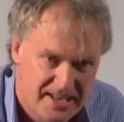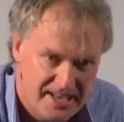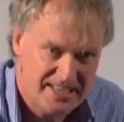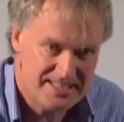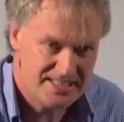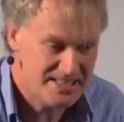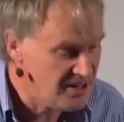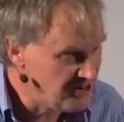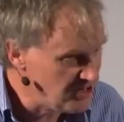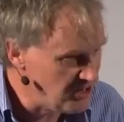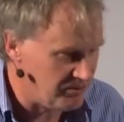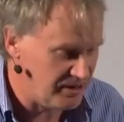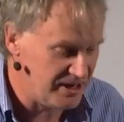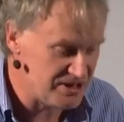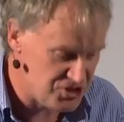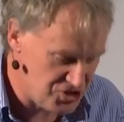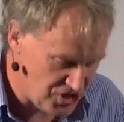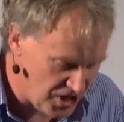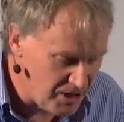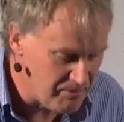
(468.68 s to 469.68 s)
He said, no,
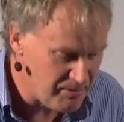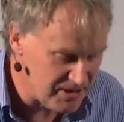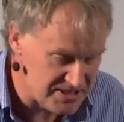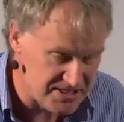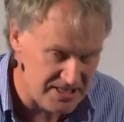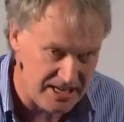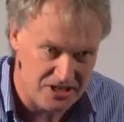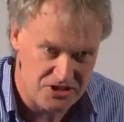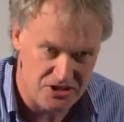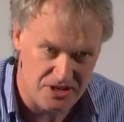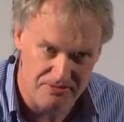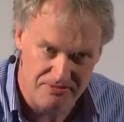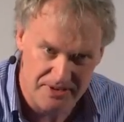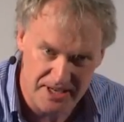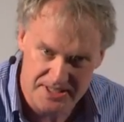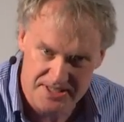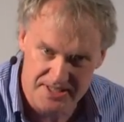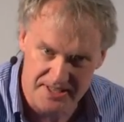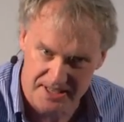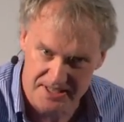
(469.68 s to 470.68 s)
its job is to actually
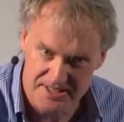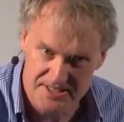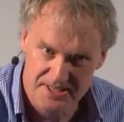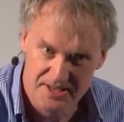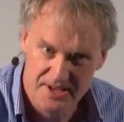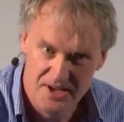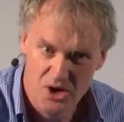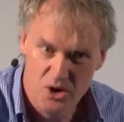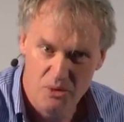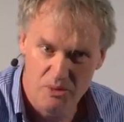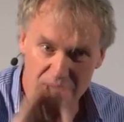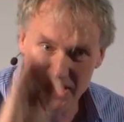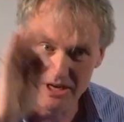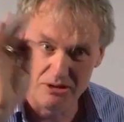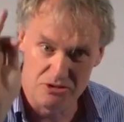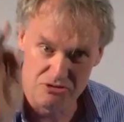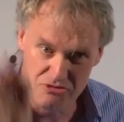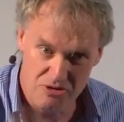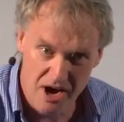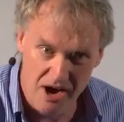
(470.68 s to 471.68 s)
fix things. When it
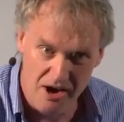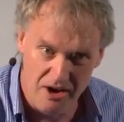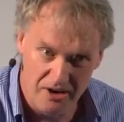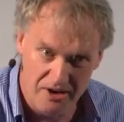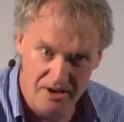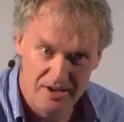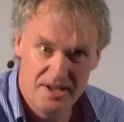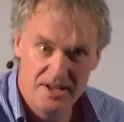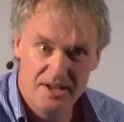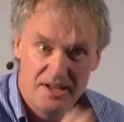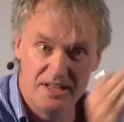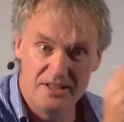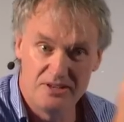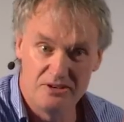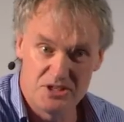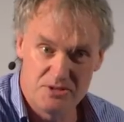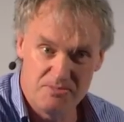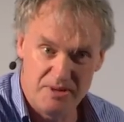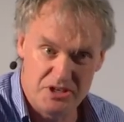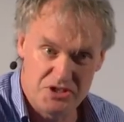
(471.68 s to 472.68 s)
goes wrong, it
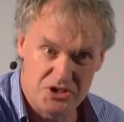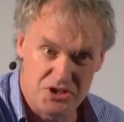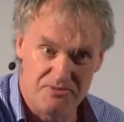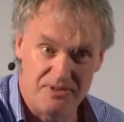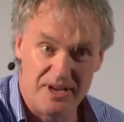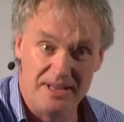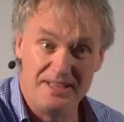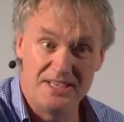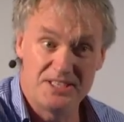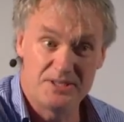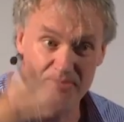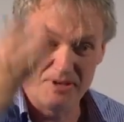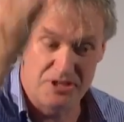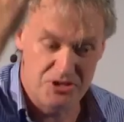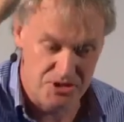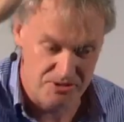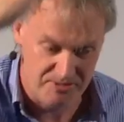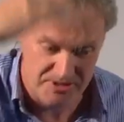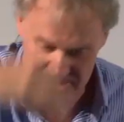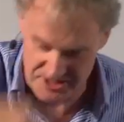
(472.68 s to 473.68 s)
does mischief, and this
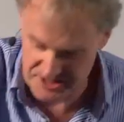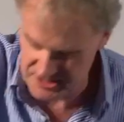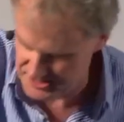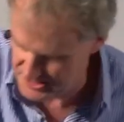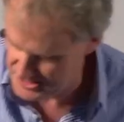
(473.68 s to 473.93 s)
mischief is all